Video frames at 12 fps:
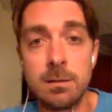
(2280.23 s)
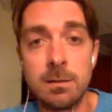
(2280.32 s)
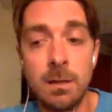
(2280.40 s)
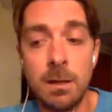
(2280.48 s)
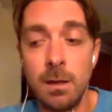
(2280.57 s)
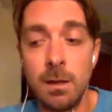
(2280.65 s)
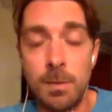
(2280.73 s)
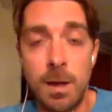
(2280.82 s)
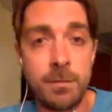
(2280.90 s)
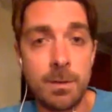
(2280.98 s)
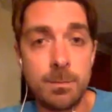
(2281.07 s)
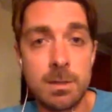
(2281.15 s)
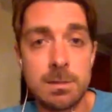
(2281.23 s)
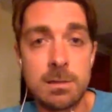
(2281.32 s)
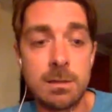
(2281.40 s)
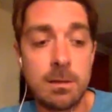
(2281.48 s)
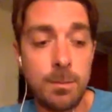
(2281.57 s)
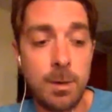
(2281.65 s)
and my family's
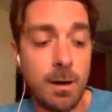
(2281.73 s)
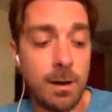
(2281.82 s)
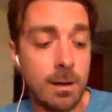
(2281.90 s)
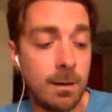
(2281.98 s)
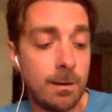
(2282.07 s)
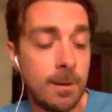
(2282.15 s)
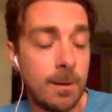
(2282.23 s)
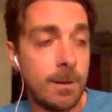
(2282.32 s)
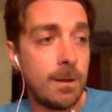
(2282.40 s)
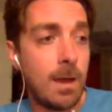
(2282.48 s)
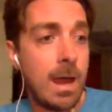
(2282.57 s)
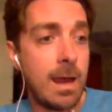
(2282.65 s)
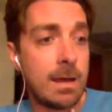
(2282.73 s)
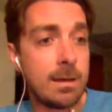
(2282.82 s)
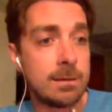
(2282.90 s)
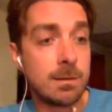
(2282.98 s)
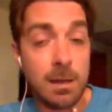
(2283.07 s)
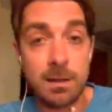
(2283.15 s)
in America.
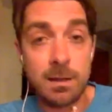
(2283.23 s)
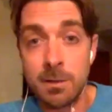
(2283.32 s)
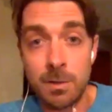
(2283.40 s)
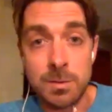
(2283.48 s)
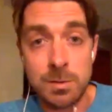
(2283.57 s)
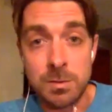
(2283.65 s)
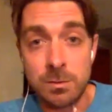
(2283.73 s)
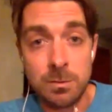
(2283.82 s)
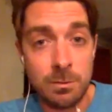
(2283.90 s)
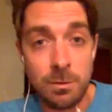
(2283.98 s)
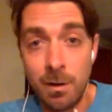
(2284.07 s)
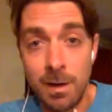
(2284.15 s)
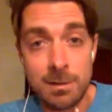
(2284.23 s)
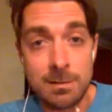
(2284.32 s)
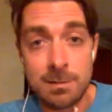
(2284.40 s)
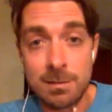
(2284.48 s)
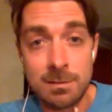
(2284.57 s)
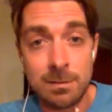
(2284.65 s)
And luckily those are two
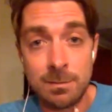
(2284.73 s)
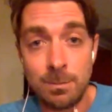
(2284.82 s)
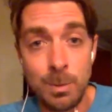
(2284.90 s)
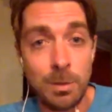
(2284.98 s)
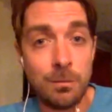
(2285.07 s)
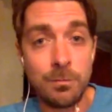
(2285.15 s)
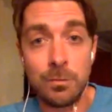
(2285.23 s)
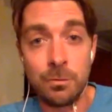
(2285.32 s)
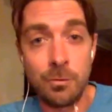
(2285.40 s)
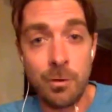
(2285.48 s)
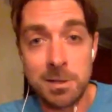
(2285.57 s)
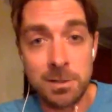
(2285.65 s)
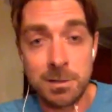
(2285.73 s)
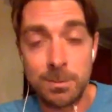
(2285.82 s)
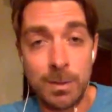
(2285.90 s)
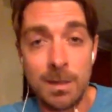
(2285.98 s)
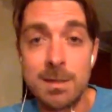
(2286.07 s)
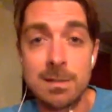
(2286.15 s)
great, beautiful, rich
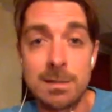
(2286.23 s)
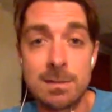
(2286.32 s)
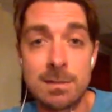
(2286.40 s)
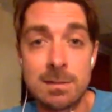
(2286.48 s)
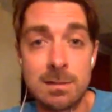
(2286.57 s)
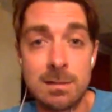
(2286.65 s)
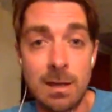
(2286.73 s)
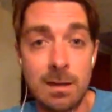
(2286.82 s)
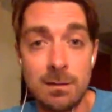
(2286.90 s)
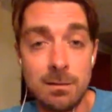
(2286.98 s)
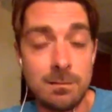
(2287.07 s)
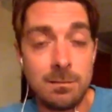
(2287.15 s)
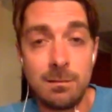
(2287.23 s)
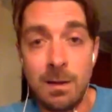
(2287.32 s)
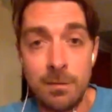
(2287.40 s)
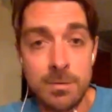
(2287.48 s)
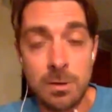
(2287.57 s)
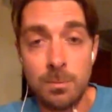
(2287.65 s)
places that
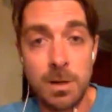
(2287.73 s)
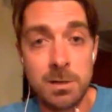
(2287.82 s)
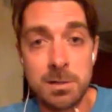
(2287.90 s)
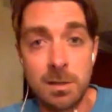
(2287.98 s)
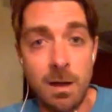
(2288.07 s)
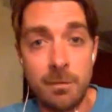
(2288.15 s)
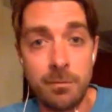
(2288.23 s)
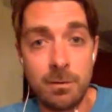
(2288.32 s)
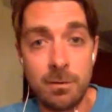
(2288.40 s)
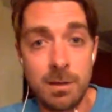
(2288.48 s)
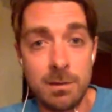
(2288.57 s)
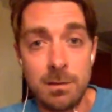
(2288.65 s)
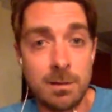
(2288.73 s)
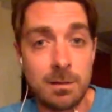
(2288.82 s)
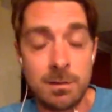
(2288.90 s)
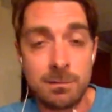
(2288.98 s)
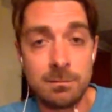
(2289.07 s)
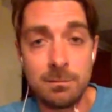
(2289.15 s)
have so much to offer that you
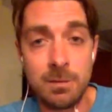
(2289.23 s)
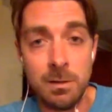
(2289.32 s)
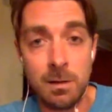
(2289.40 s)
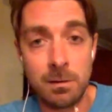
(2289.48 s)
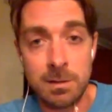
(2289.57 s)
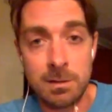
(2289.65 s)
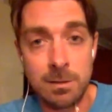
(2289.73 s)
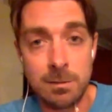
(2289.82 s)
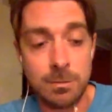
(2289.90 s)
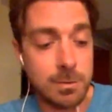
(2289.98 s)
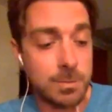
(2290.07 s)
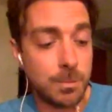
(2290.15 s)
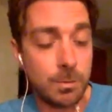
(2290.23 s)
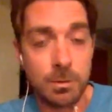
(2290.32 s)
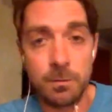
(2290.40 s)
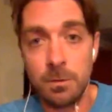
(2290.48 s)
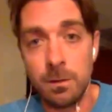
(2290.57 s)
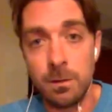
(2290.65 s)
can, you know, continue to
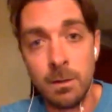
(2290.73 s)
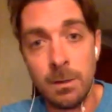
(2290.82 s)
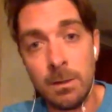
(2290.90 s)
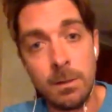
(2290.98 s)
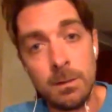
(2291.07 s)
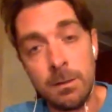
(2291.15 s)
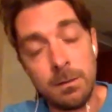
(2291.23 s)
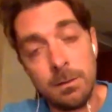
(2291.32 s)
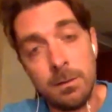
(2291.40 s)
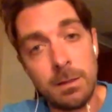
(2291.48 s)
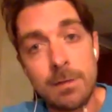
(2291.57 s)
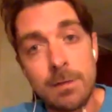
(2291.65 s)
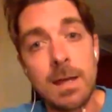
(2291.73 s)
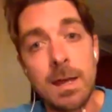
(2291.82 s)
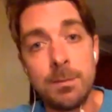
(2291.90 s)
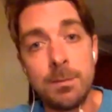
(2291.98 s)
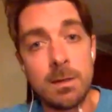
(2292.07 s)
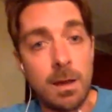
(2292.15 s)
explore for a
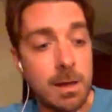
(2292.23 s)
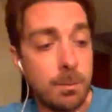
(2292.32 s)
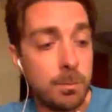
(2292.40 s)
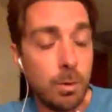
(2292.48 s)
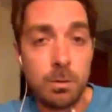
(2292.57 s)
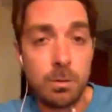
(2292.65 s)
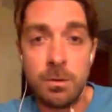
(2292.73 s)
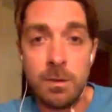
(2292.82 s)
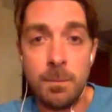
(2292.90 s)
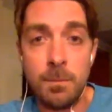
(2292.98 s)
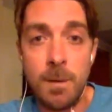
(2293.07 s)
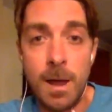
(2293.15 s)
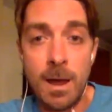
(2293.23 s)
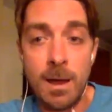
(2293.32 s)
lifetime and not get bored with them.